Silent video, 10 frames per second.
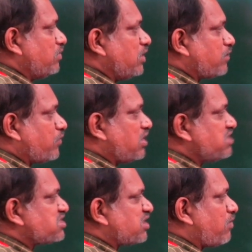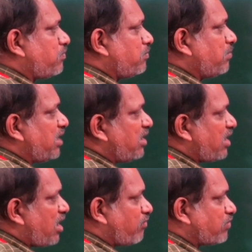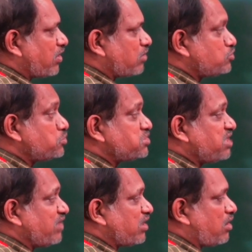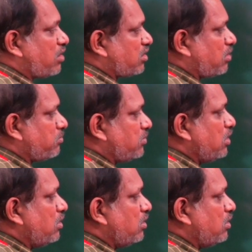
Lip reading: Therefore instead of Monday after Tuesday will not come,